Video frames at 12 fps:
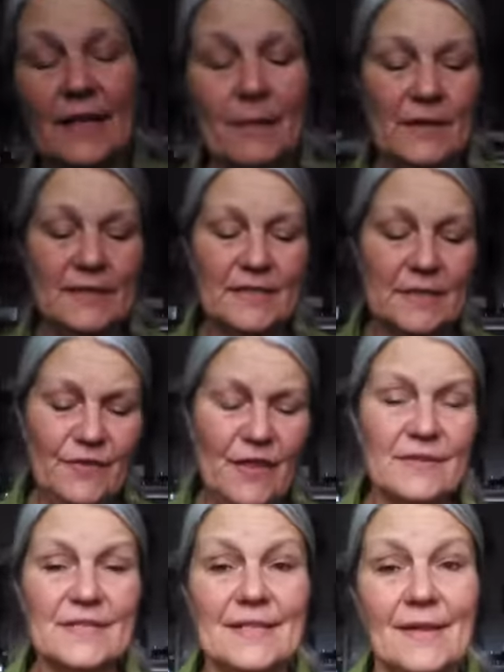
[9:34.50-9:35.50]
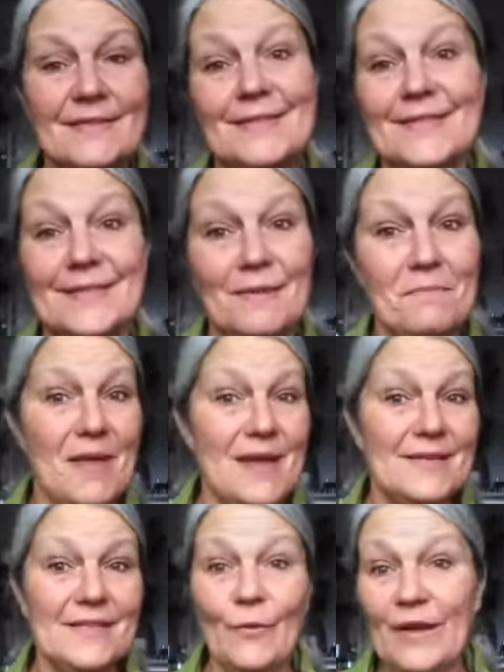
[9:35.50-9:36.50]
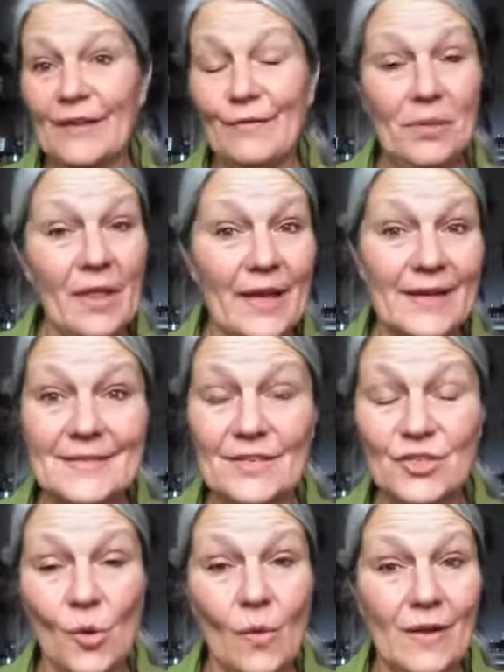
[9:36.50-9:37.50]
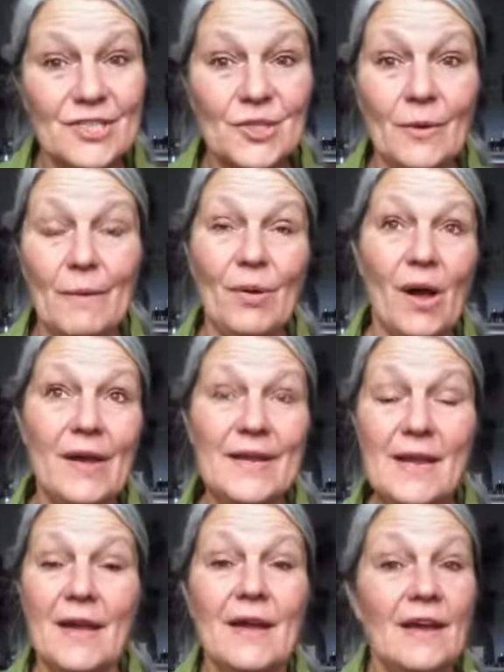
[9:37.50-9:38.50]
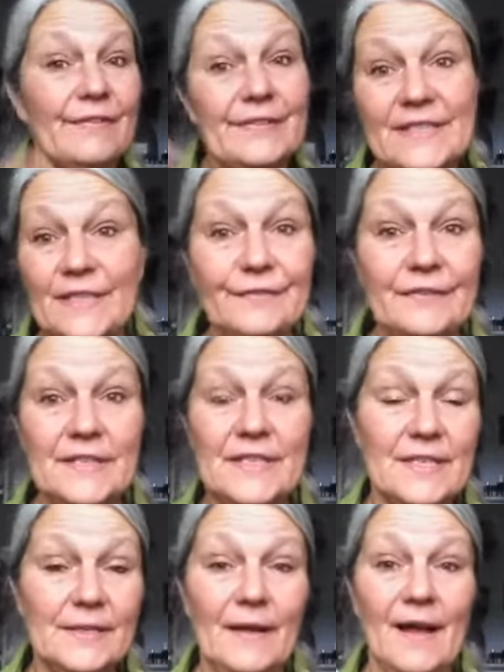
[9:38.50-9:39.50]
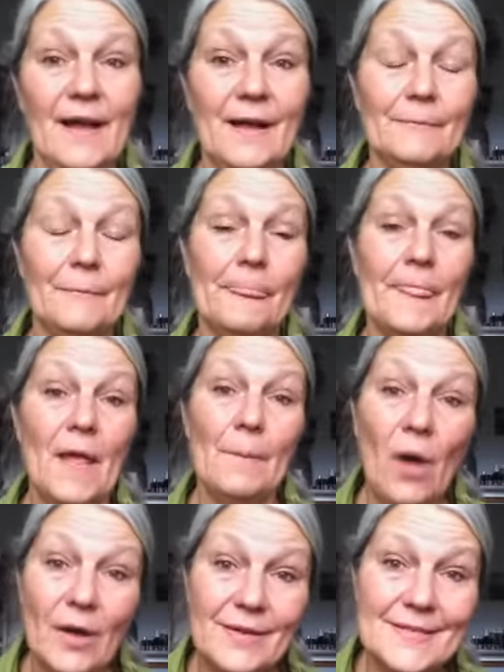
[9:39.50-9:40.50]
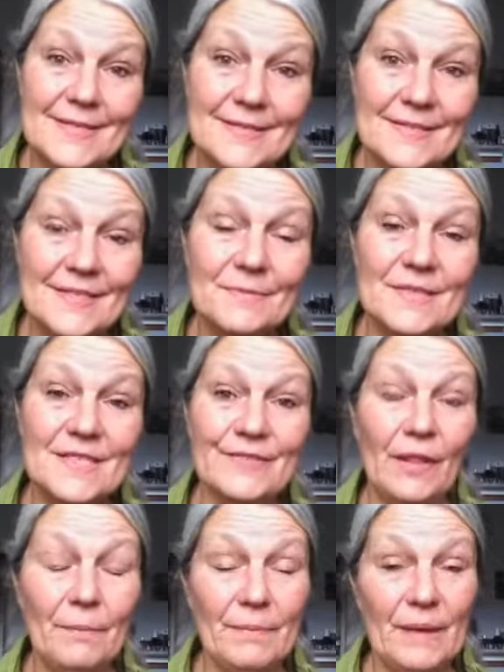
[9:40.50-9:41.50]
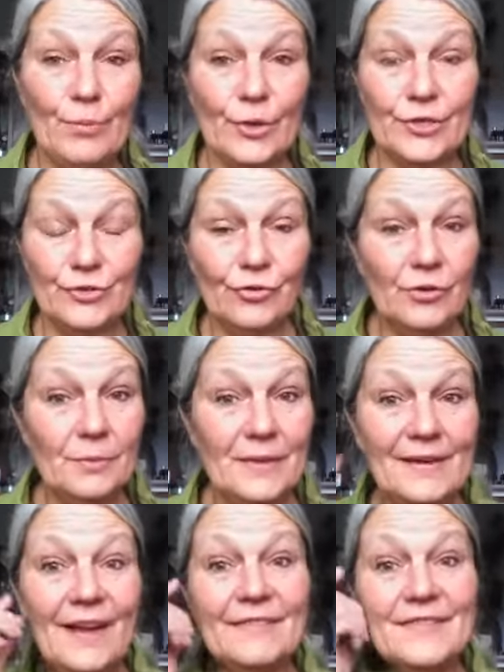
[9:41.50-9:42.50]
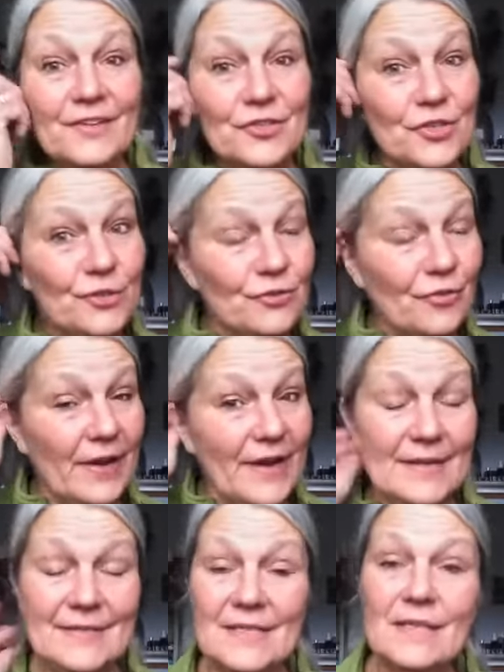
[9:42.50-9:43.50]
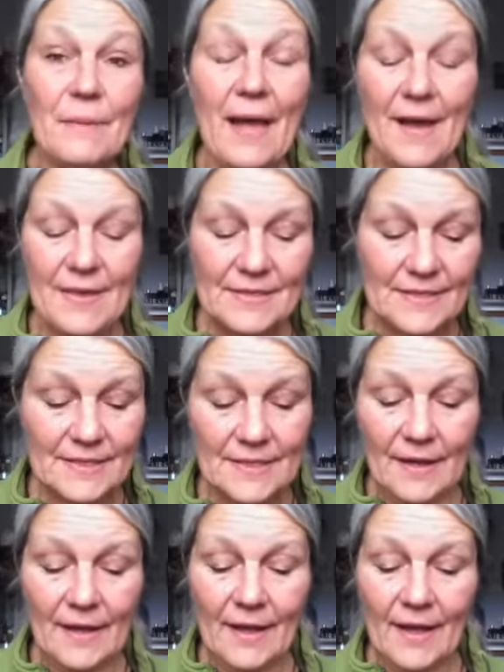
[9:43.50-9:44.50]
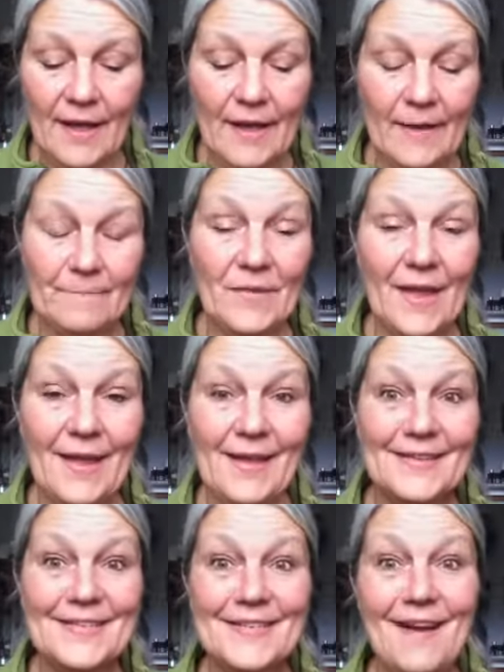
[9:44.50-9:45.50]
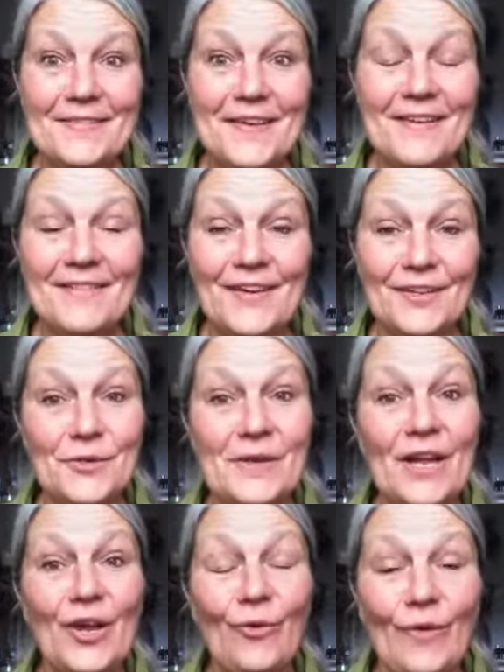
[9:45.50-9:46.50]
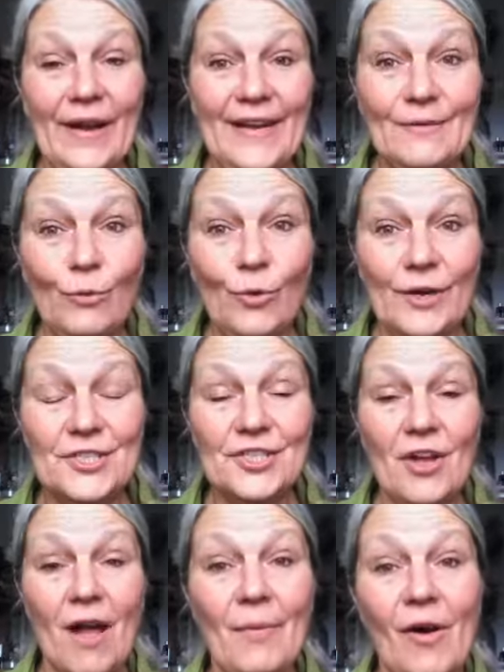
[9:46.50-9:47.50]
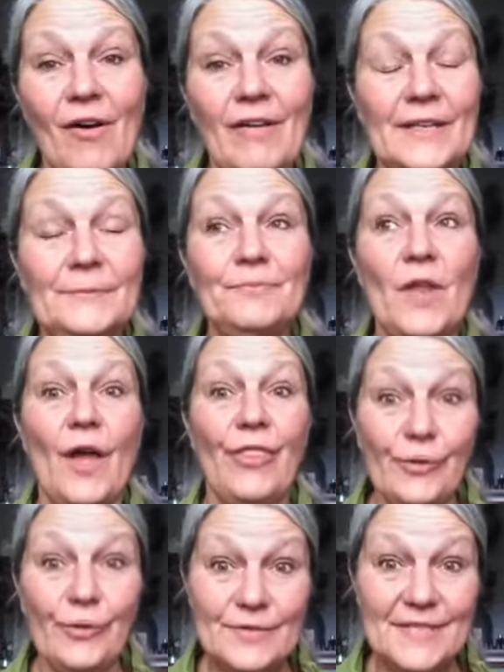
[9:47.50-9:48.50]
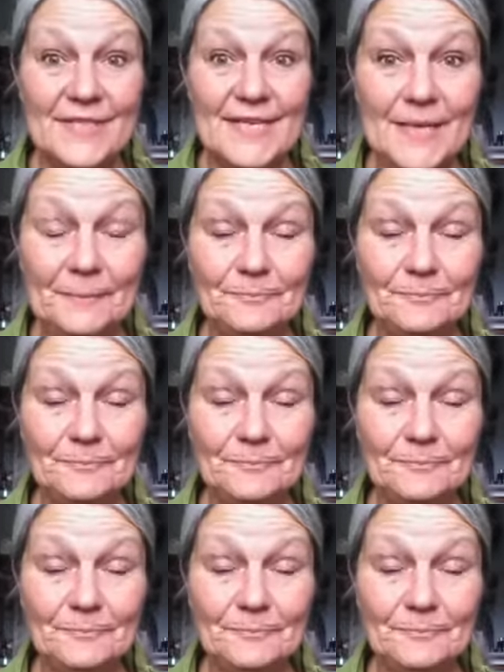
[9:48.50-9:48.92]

but Symphony of the Cells is an amazing way of applying essential oils to our body for different body systems, developed by Boyd Truman. I've done 2 trainings in the past, and Yana and I are doing a great workshop on Thursday.